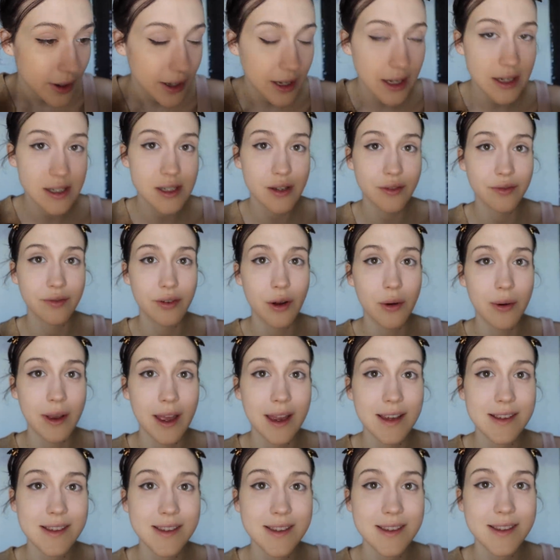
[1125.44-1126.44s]
I need to
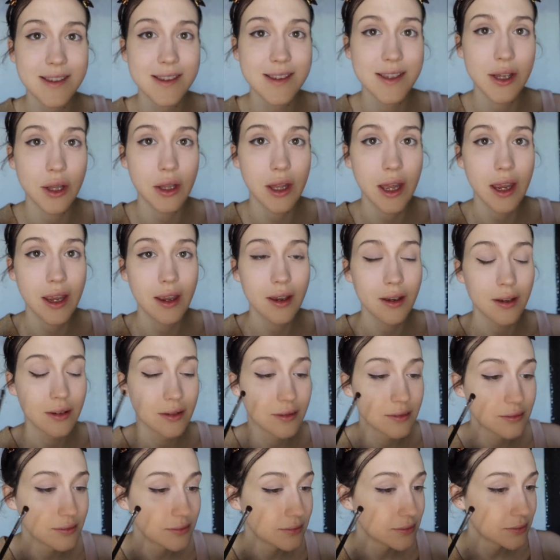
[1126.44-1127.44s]
focus. So like,
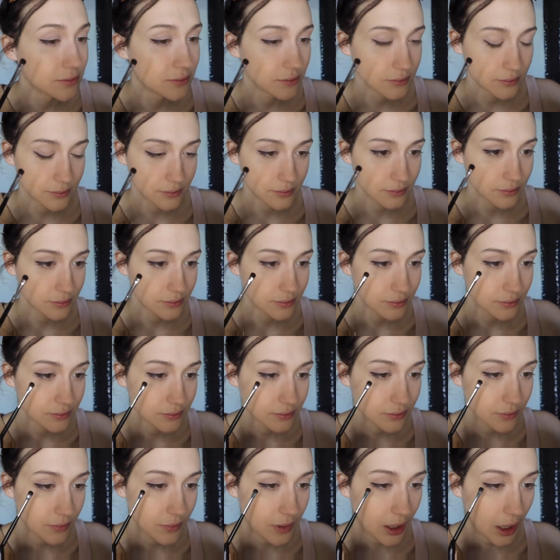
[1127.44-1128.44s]

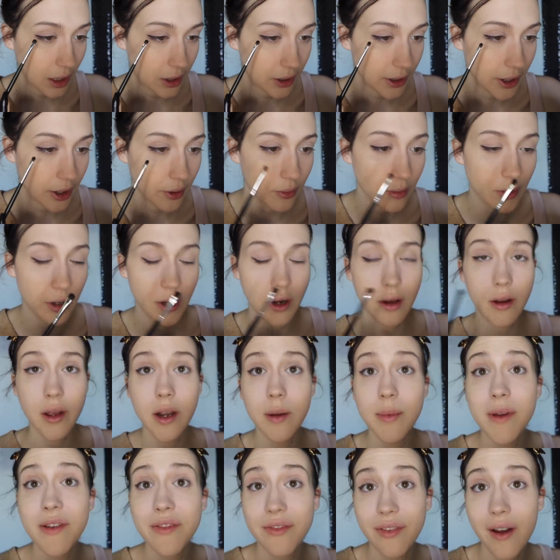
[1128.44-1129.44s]
I don't know. Are y'all
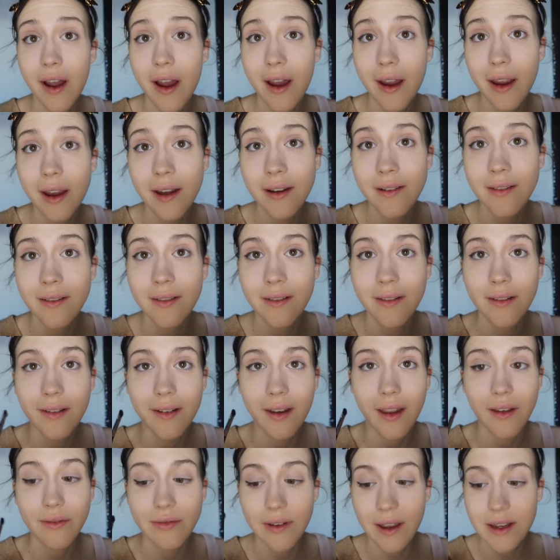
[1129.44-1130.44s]
gonna be fine
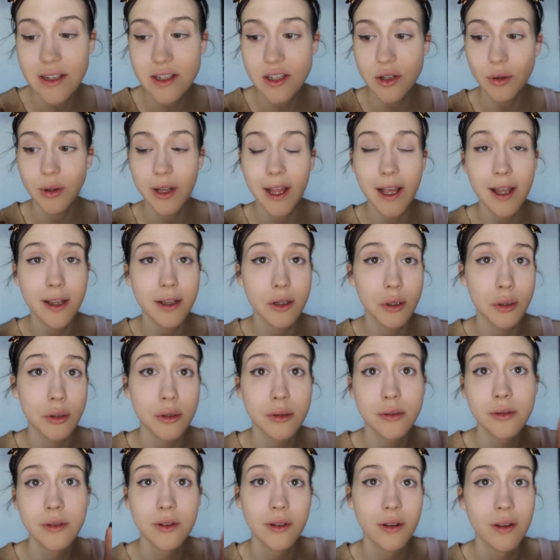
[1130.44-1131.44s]
if I do like a
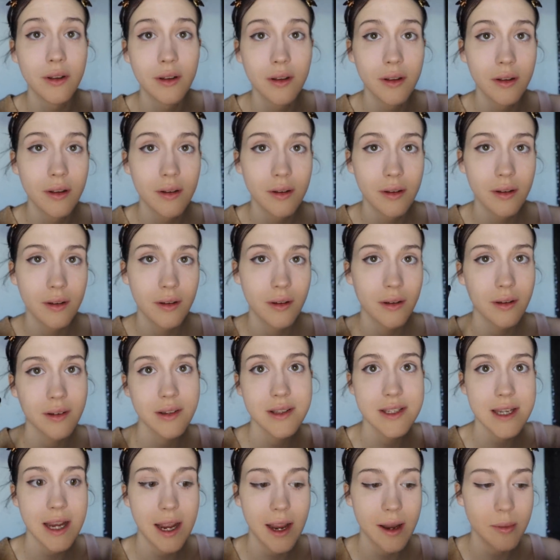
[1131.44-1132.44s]
little
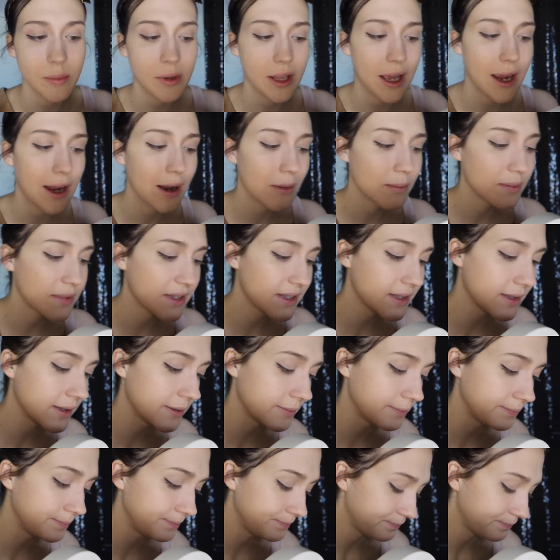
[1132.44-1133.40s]
time lapse?